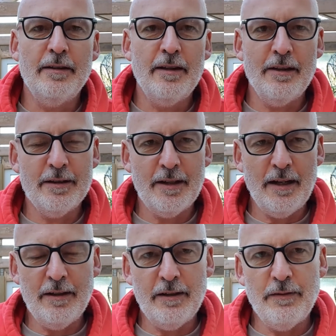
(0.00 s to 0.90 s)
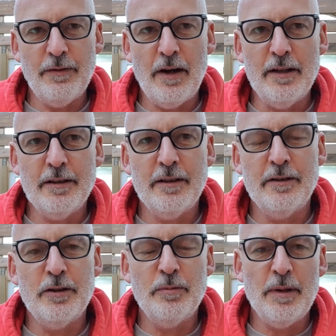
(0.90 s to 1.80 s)
Now, the standard advice
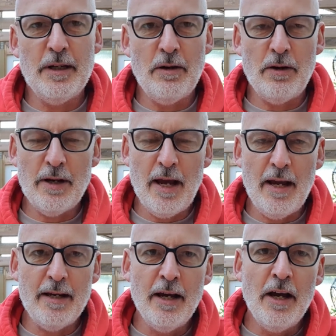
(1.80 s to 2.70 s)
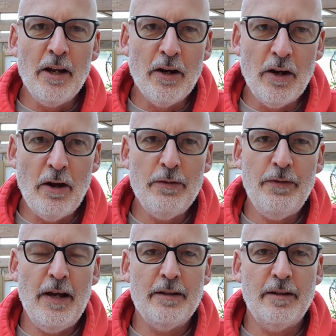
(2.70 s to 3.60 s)
is to be on a
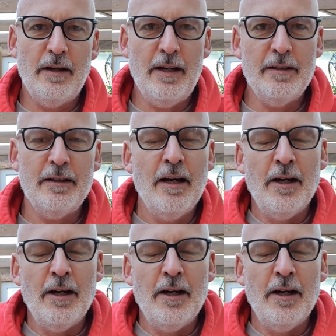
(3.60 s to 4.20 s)
low-fat diet